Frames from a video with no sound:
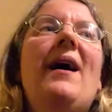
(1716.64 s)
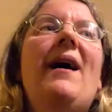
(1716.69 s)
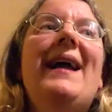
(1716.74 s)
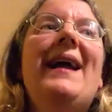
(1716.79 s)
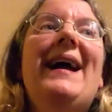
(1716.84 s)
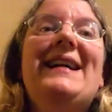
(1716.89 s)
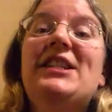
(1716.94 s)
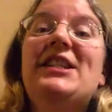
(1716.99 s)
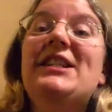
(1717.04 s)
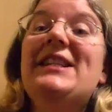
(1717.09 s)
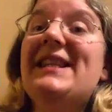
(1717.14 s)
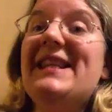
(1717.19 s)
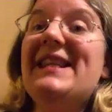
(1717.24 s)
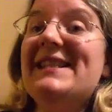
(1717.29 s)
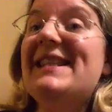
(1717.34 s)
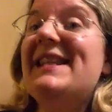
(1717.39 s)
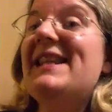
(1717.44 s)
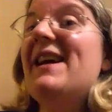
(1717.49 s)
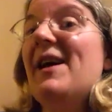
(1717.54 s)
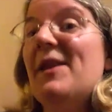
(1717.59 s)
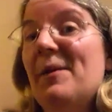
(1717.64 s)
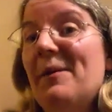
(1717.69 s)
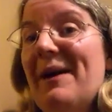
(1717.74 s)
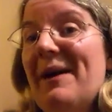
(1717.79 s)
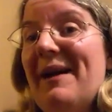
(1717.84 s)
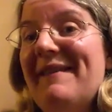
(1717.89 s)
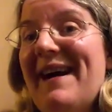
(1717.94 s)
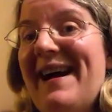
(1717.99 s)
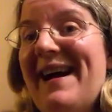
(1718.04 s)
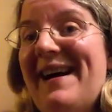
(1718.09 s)
actually did things the other
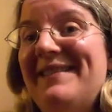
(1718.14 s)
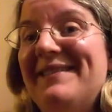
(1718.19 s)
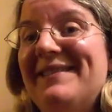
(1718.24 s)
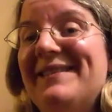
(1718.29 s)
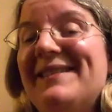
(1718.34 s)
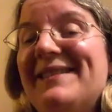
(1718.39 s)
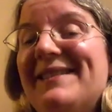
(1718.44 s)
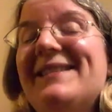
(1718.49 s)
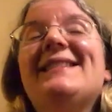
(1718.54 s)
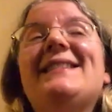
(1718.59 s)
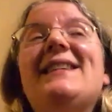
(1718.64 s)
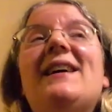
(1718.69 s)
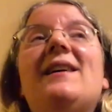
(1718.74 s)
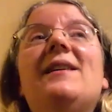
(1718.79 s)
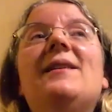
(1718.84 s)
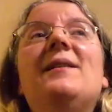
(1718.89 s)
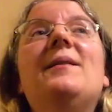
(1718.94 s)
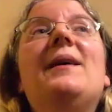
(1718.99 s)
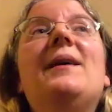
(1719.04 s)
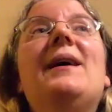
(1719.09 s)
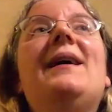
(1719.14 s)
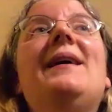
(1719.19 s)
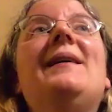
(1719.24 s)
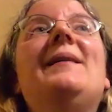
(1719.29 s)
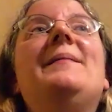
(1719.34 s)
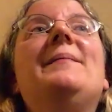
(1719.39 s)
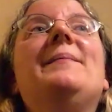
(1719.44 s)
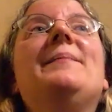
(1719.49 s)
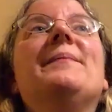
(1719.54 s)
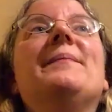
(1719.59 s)
way around.
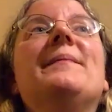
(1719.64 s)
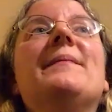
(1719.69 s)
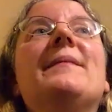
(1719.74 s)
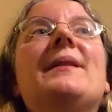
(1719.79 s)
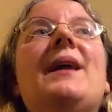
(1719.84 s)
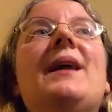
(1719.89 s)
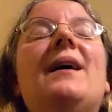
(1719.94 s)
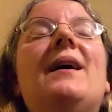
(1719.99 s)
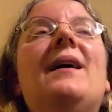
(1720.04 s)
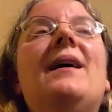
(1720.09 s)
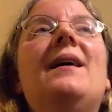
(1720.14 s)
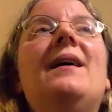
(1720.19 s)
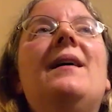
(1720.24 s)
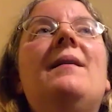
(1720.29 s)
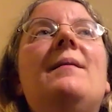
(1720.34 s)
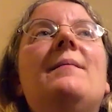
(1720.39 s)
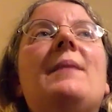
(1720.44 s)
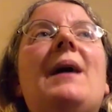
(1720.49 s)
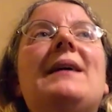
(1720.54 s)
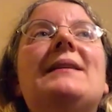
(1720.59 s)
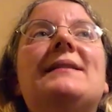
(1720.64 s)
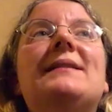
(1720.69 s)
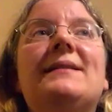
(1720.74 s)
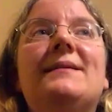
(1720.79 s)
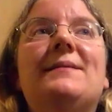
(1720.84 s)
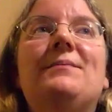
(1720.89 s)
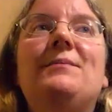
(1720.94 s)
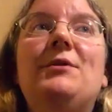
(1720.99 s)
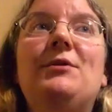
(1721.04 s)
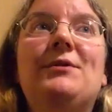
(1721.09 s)
So
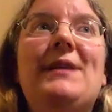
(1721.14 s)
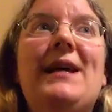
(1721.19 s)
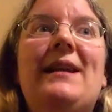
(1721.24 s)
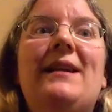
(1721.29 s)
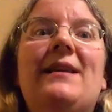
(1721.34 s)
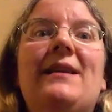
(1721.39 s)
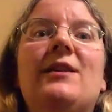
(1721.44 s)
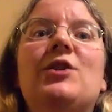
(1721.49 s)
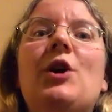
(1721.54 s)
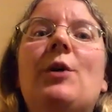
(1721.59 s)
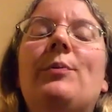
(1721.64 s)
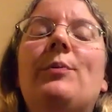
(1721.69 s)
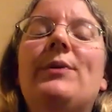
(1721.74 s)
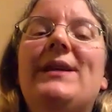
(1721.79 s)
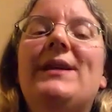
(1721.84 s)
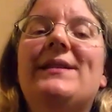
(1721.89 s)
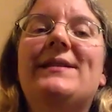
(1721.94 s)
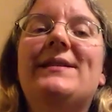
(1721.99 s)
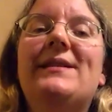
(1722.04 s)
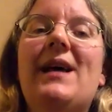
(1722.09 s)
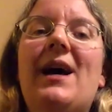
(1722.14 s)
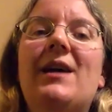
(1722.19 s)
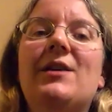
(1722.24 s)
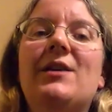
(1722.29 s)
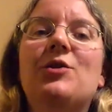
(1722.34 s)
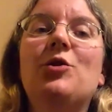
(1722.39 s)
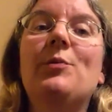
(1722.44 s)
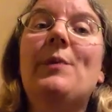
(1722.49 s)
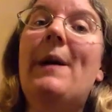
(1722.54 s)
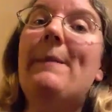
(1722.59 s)
as you said at the top of this
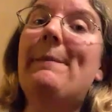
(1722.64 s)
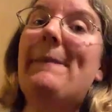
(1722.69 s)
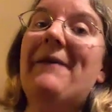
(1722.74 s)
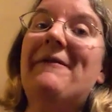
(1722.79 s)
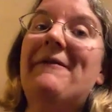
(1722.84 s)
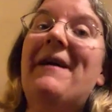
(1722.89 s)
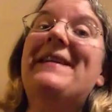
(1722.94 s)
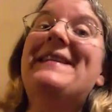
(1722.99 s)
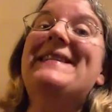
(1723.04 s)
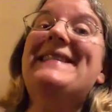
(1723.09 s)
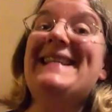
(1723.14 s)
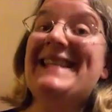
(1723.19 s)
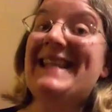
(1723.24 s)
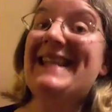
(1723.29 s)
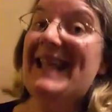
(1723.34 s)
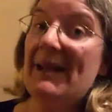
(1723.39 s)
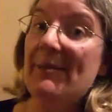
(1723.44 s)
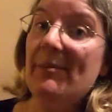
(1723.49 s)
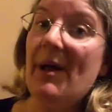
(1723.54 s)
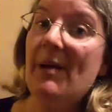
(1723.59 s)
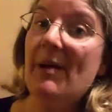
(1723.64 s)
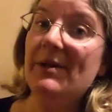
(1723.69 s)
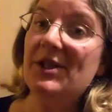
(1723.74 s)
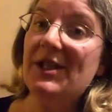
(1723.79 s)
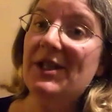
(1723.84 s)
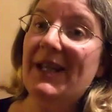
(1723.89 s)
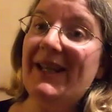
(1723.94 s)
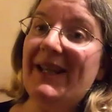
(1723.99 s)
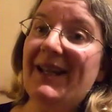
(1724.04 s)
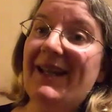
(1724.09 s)
talk, my background is actually in
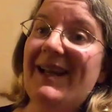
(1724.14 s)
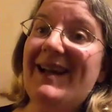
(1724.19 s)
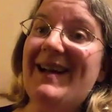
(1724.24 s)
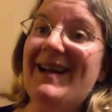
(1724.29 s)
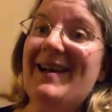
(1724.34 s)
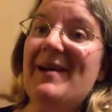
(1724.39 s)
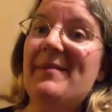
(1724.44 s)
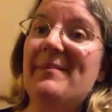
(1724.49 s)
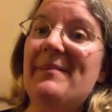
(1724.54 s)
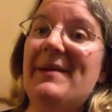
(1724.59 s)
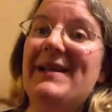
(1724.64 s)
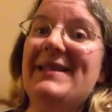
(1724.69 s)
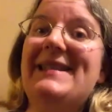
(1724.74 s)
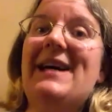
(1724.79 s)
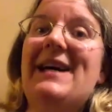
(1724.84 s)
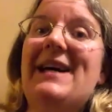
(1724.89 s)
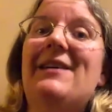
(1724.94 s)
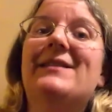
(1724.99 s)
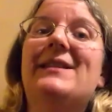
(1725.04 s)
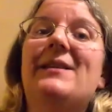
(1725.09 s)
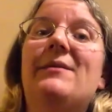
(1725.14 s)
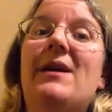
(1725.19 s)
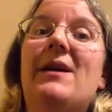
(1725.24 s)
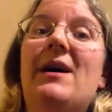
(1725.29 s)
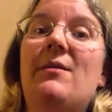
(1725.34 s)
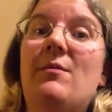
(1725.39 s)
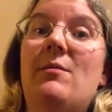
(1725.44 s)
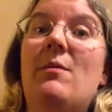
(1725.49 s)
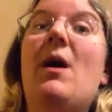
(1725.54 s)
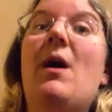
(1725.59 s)
publishing myself. So
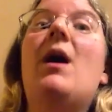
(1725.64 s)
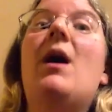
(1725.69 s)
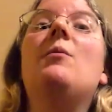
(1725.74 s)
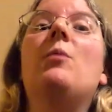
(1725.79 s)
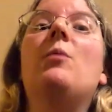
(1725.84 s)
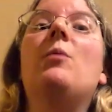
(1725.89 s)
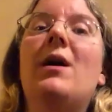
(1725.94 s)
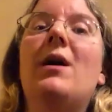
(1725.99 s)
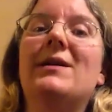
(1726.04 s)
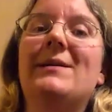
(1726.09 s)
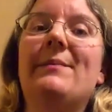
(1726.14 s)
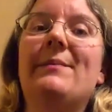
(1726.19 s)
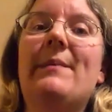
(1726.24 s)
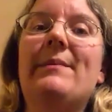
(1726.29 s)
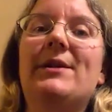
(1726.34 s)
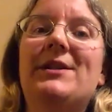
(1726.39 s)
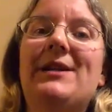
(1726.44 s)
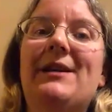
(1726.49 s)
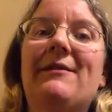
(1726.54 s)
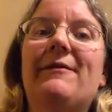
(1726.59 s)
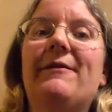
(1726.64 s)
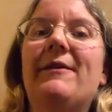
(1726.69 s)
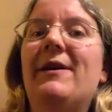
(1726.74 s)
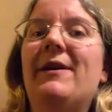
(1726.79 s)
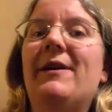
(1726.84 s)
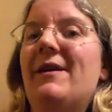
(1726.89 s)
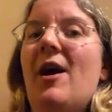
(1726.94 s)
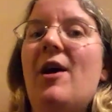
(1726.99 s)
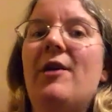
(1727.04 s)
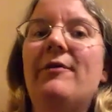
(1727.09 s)
I worked in publishing
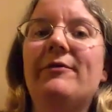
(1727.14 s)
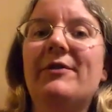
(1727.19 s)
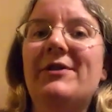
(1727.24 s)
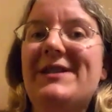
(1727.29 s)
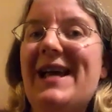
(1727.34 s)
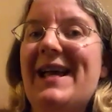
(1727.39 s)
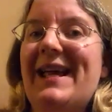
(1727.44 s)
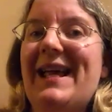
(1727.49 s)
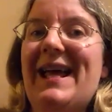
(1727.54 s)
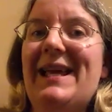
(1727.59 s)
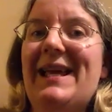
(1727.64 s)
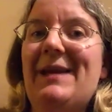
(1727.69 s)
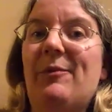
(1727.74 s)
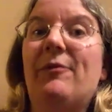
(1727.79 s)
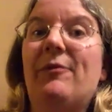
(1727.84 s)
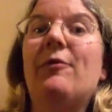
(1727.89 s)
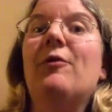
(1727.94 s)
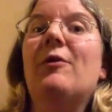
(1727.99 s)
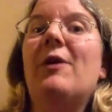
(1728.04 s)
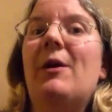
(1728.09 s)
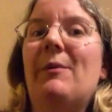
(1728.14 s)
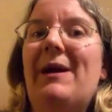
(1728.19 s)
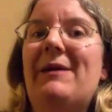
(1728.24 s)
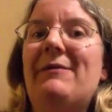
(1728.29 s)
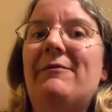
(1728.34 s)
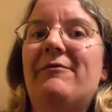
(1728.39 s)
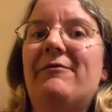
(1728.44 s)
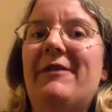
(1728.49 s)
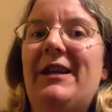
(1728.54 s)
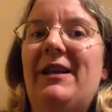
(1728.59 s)
for over a decade before I
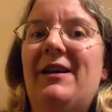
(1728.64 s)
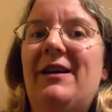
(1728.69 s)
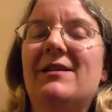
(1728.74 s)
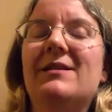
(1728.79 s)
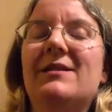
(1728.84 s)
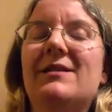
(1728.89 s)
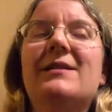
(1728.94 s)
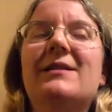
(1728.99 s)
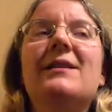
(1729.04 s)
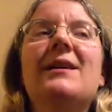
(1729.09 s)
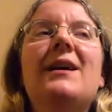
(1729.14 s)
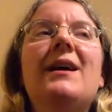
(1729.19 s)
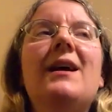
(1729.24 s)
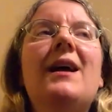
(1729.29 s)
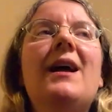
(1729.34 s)
went freelance.